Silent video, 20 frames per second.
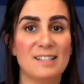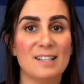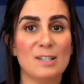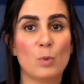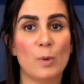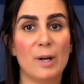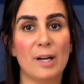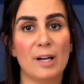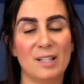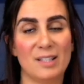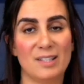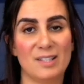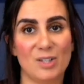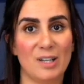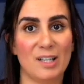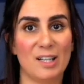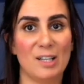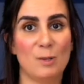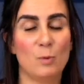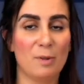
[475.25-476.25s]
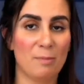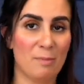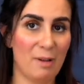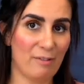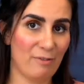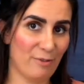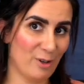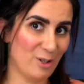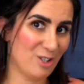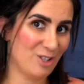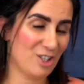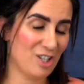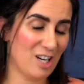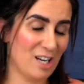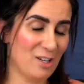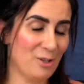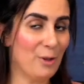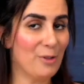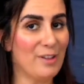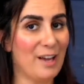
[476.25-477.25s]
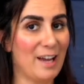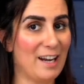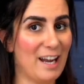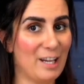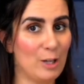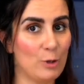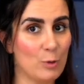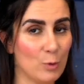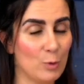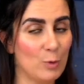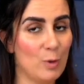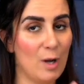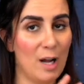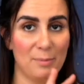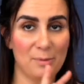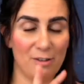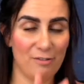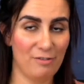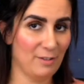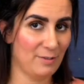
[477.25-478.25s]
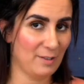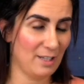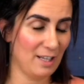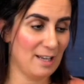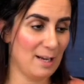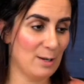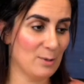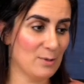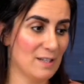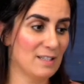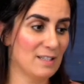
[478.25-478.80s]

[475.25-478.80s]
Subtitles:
is where I started with my first channel that I grew up to 50,000